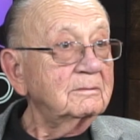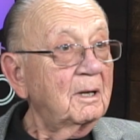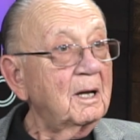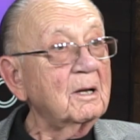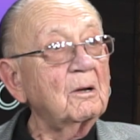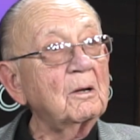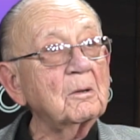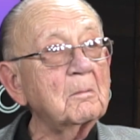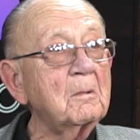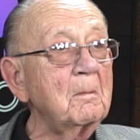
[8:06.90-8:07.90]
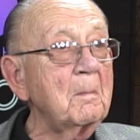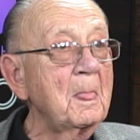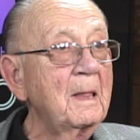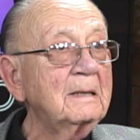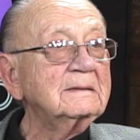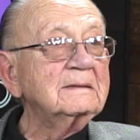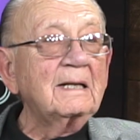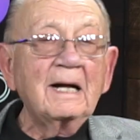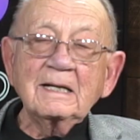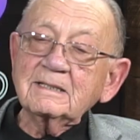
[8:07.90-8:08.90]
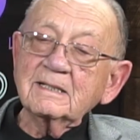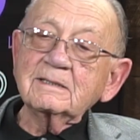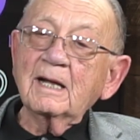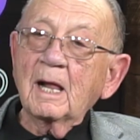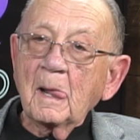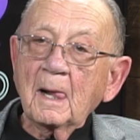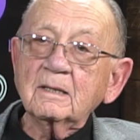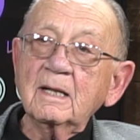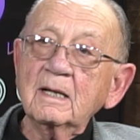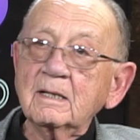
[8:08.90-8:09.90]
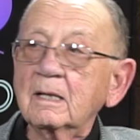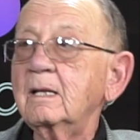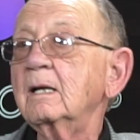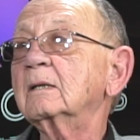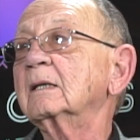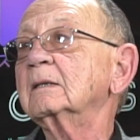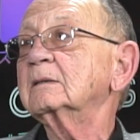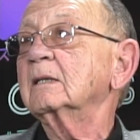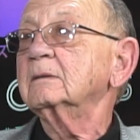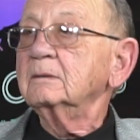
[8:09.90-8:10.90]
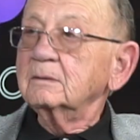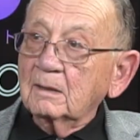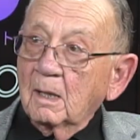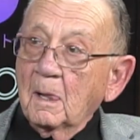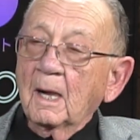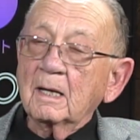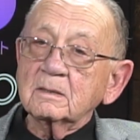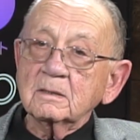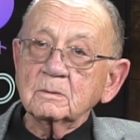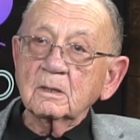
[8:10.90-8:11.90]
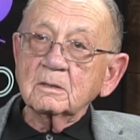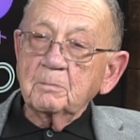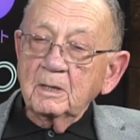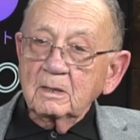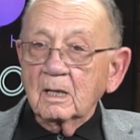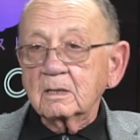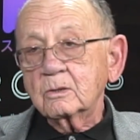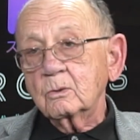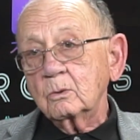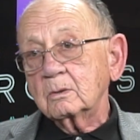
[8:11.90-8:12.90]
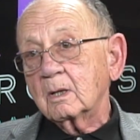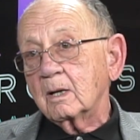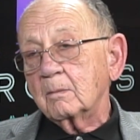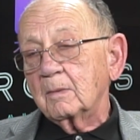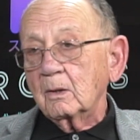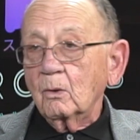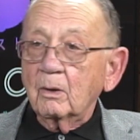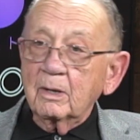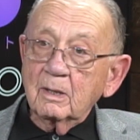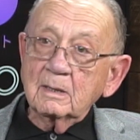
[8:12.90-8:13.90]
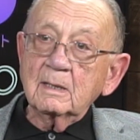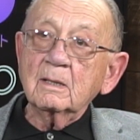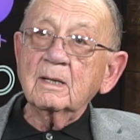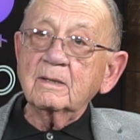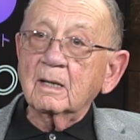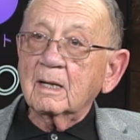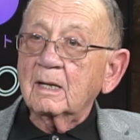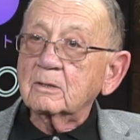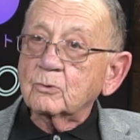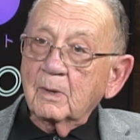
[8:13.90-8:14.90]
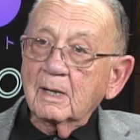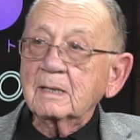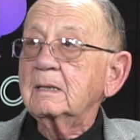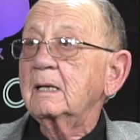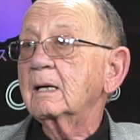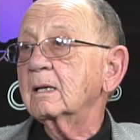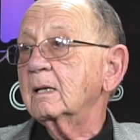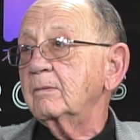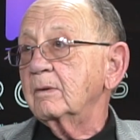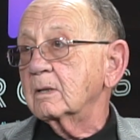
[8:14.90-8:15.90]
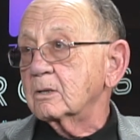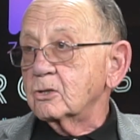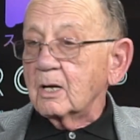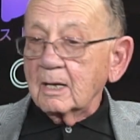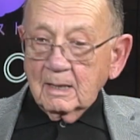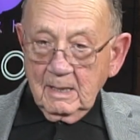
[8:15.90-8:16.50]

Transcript: I called him up. I says, I'll take the deal, I said. Let's meet next Tuesday. I had my lawyer here, I had the contract. I'll give you the check.